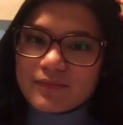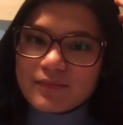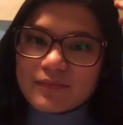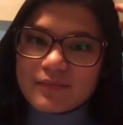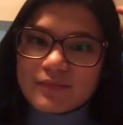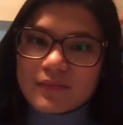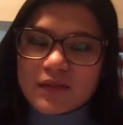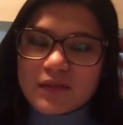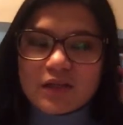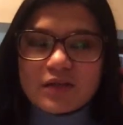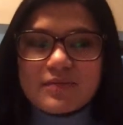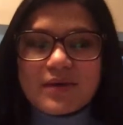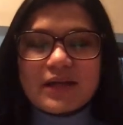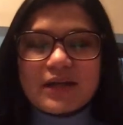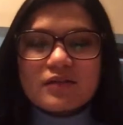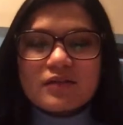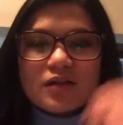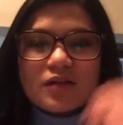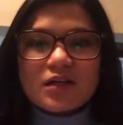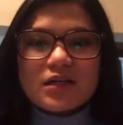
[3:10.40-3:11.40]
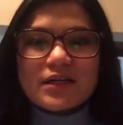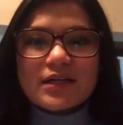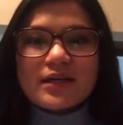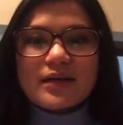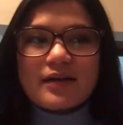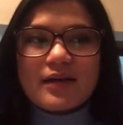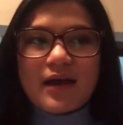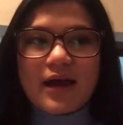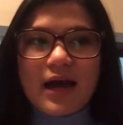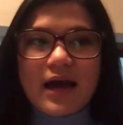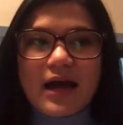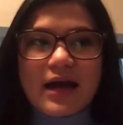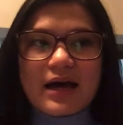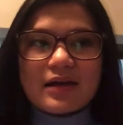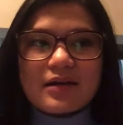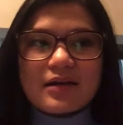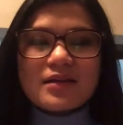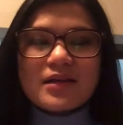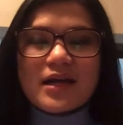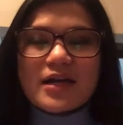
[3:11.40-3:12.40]
You might look
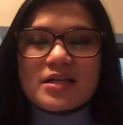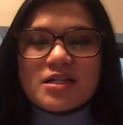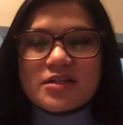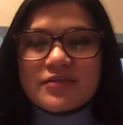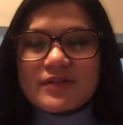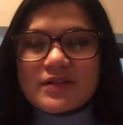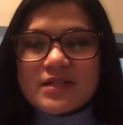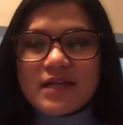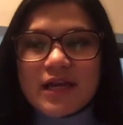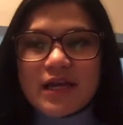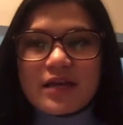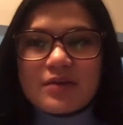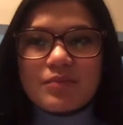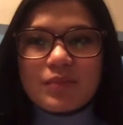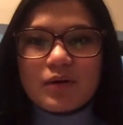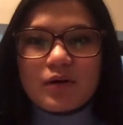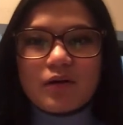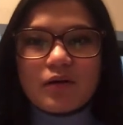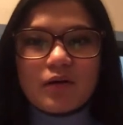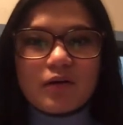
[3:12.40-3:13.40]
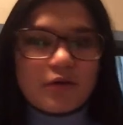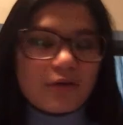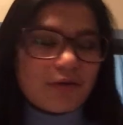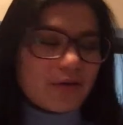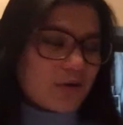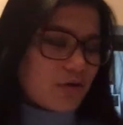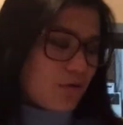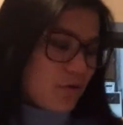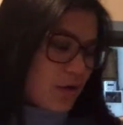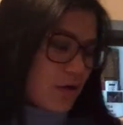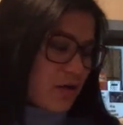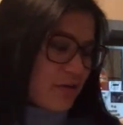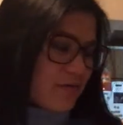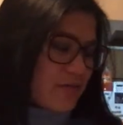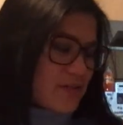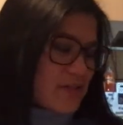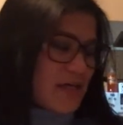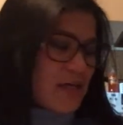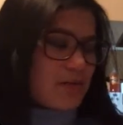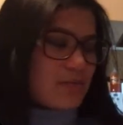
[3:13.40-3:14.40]
at the edge of a table or the corner of a
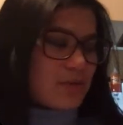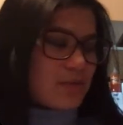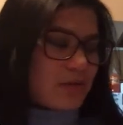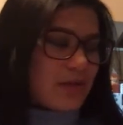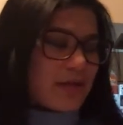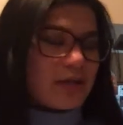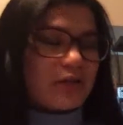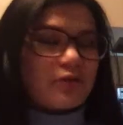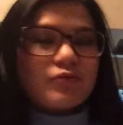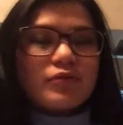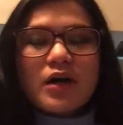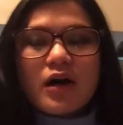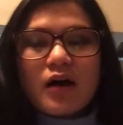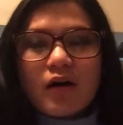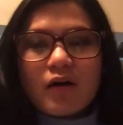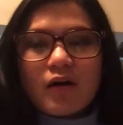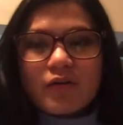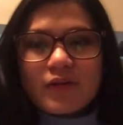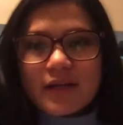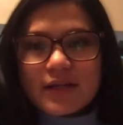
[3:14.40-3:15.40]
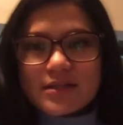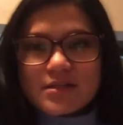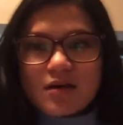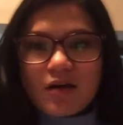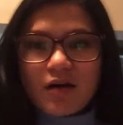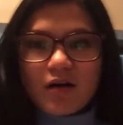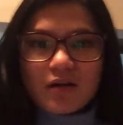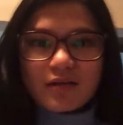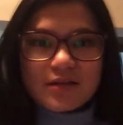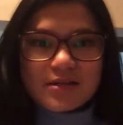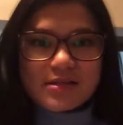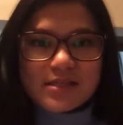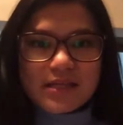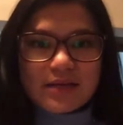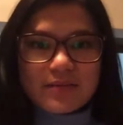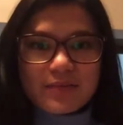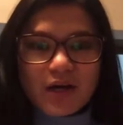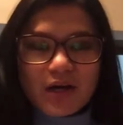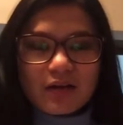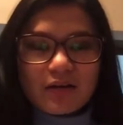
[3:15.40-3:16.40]
table and you know that it's all the same
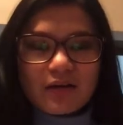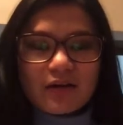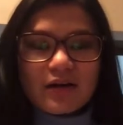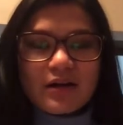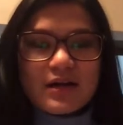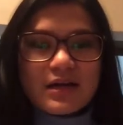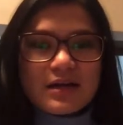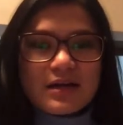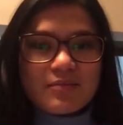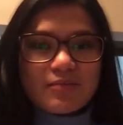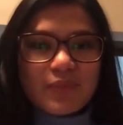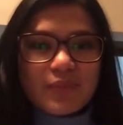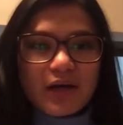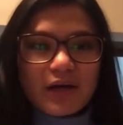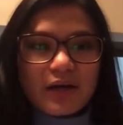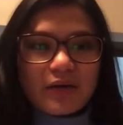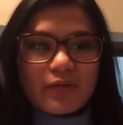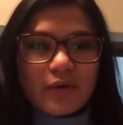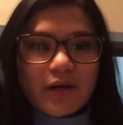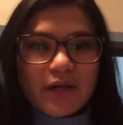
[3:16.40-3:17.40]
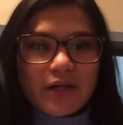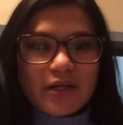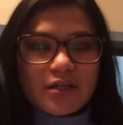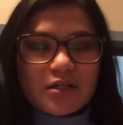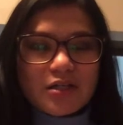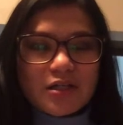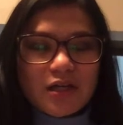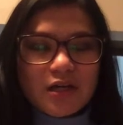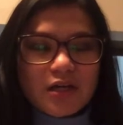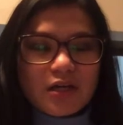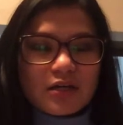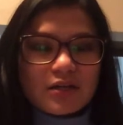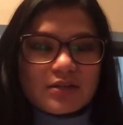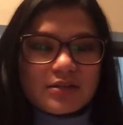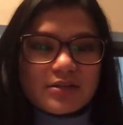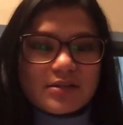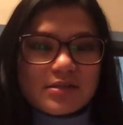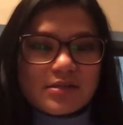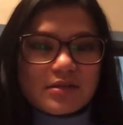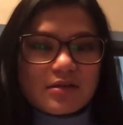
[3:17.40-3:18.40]
color, but when it
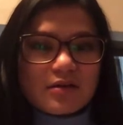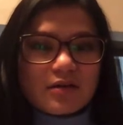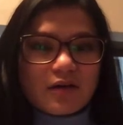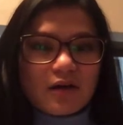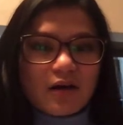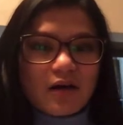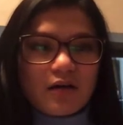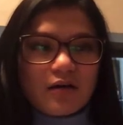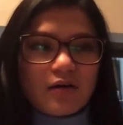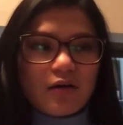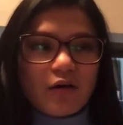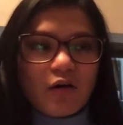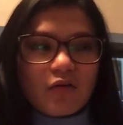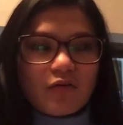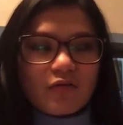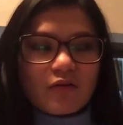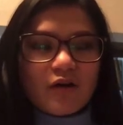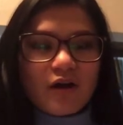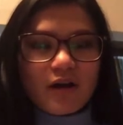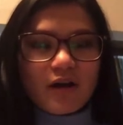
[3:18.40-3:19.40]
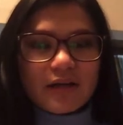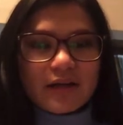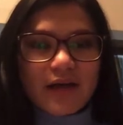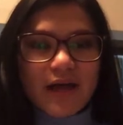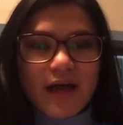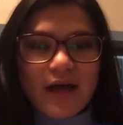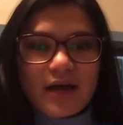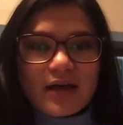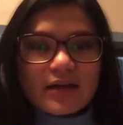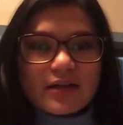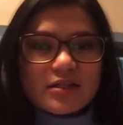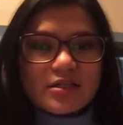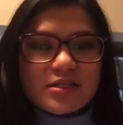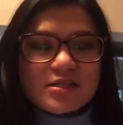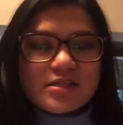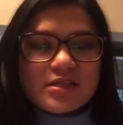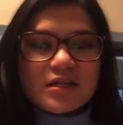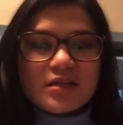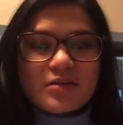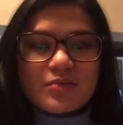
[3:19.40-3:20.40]
turns over on an edge, it's
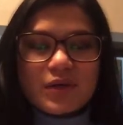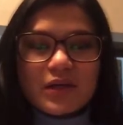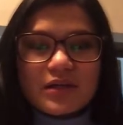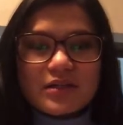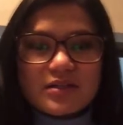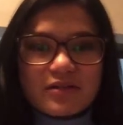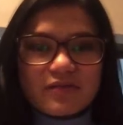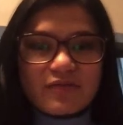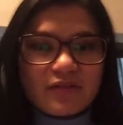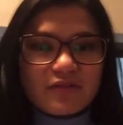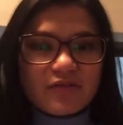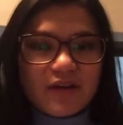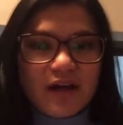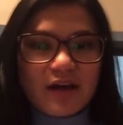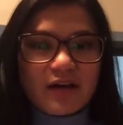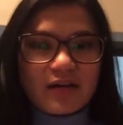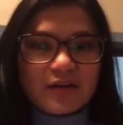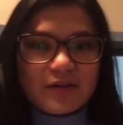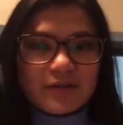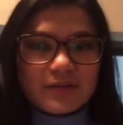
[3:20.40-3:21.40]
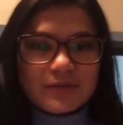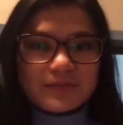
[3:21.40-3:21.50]
going to be a different value.